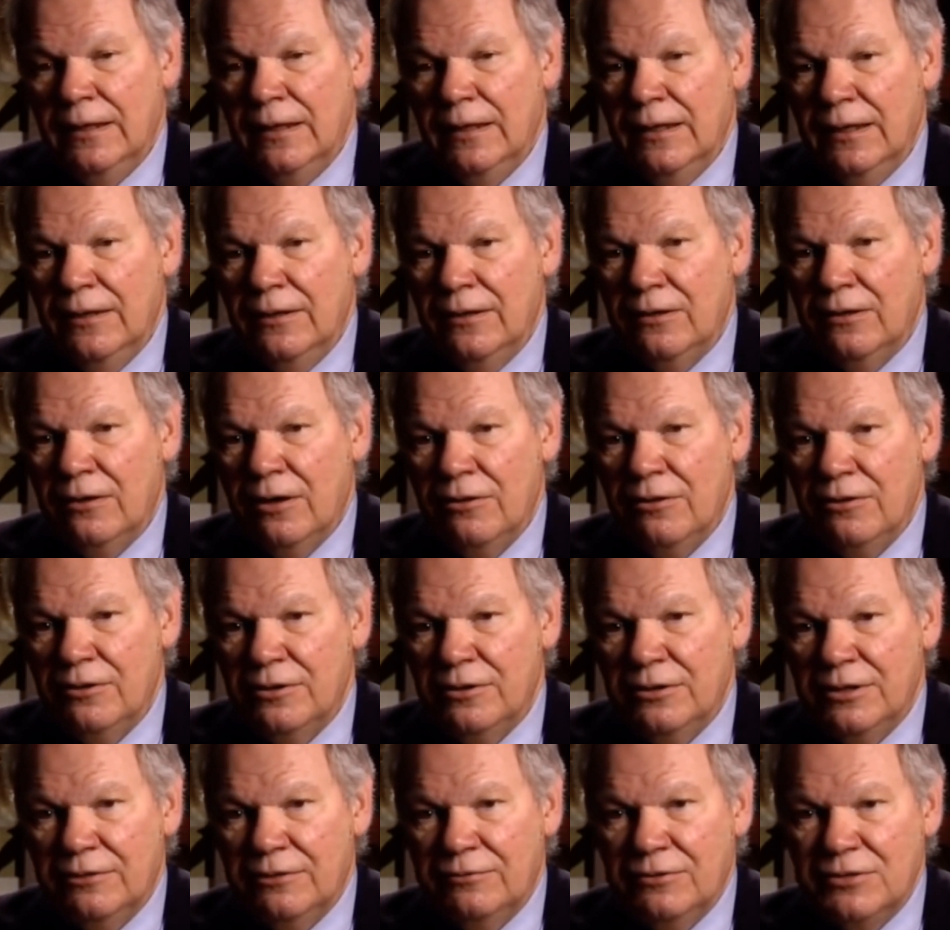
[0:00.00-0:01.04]
There are
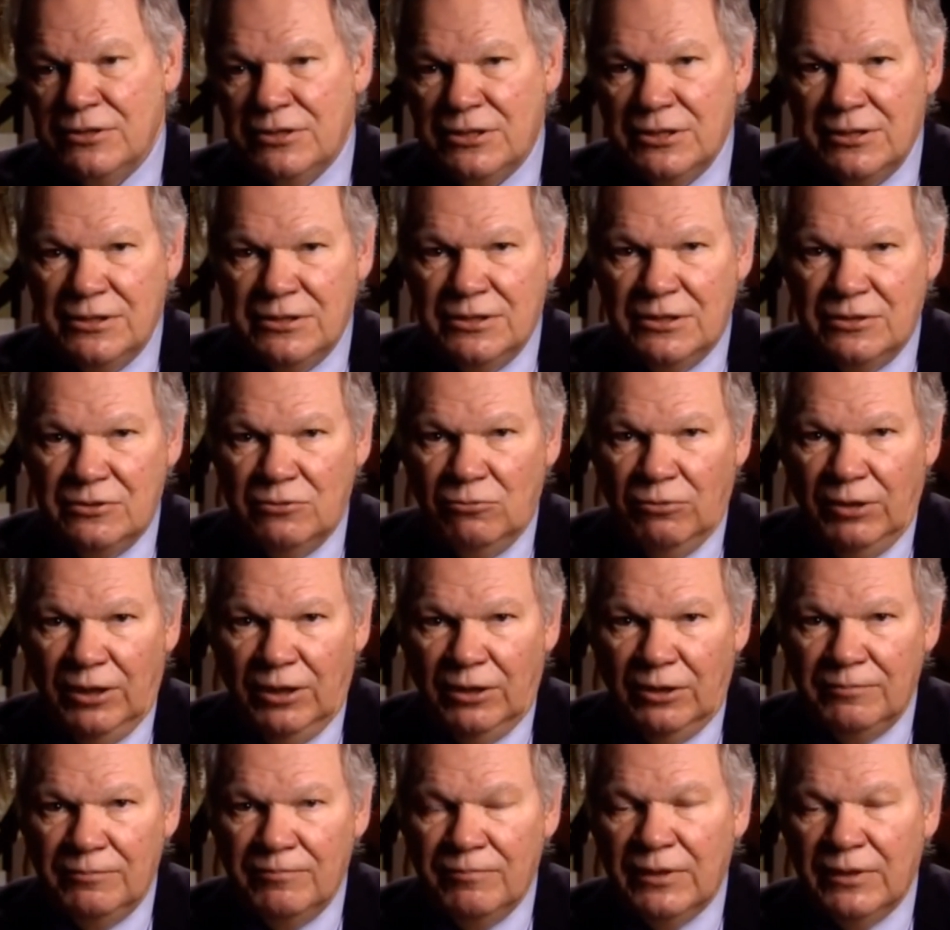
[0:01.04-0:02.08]
other differences as
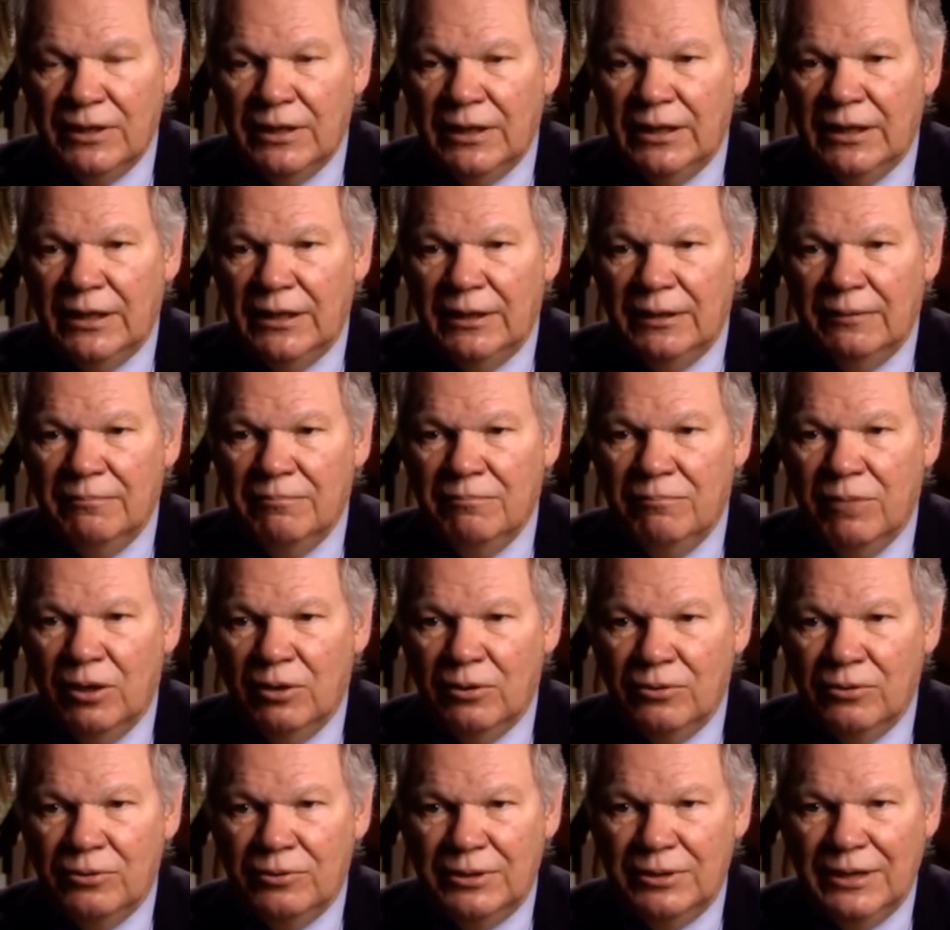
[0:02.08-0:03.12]
well.
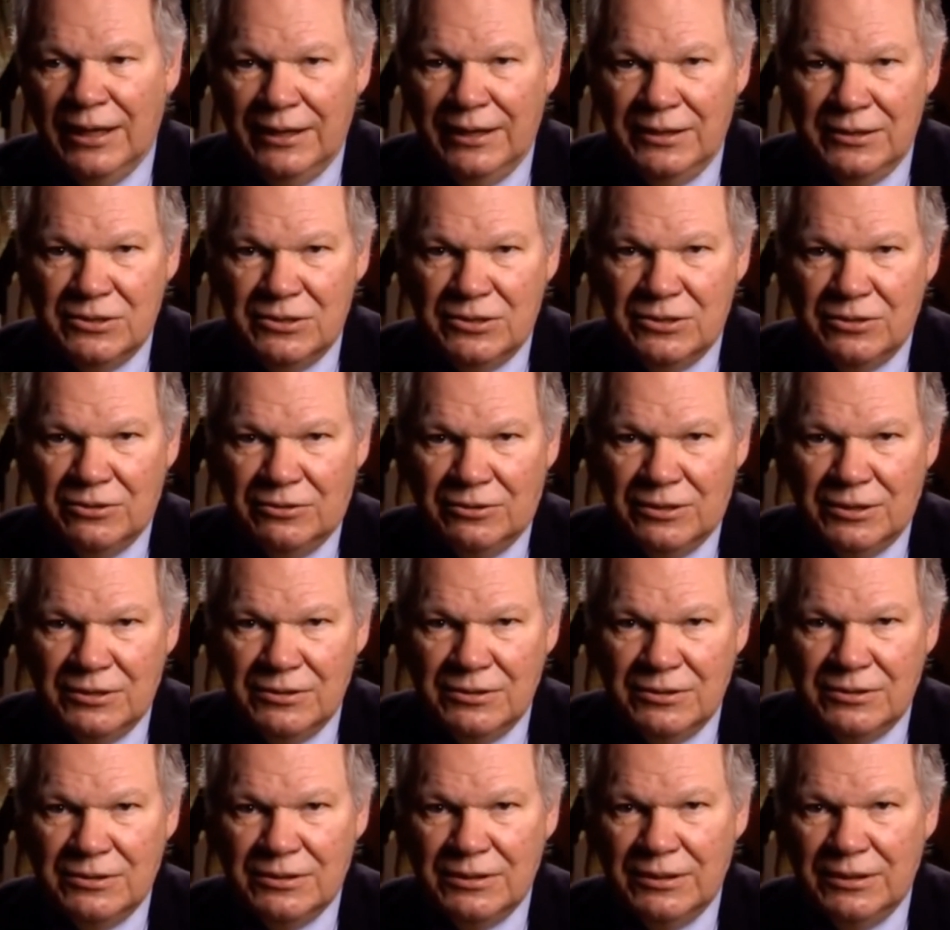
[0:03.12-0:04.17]
Both
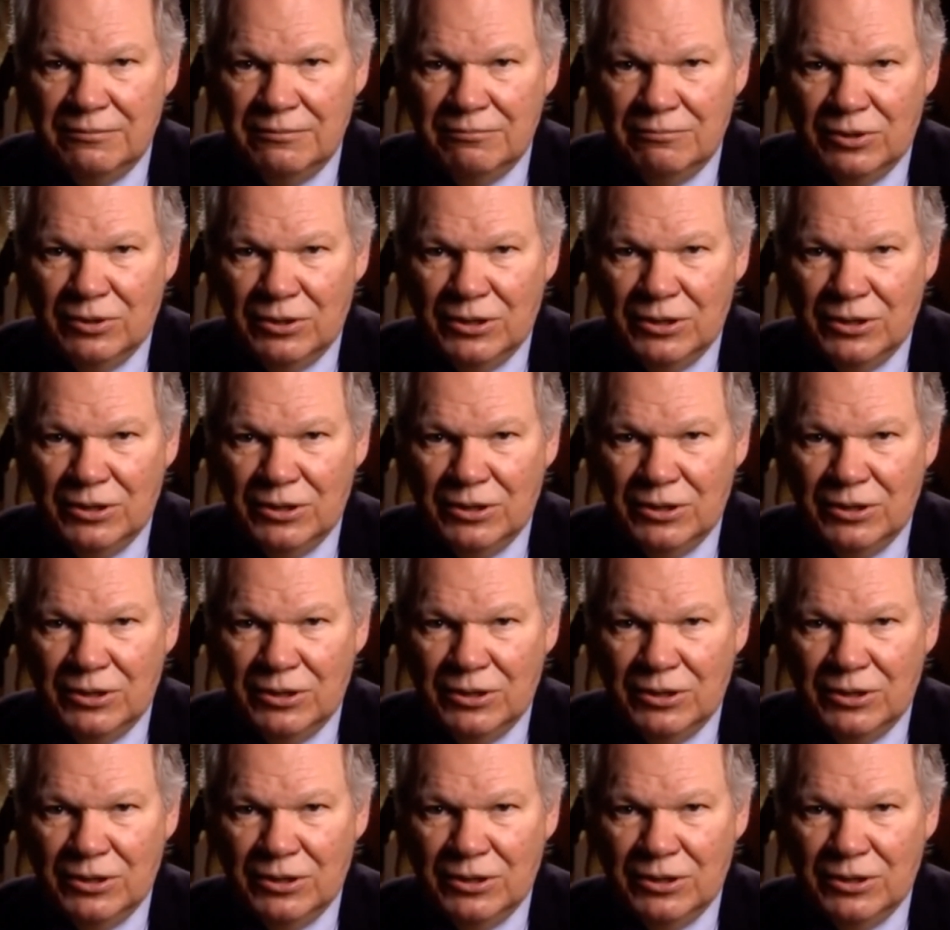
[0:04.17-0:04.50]
dinosaurs and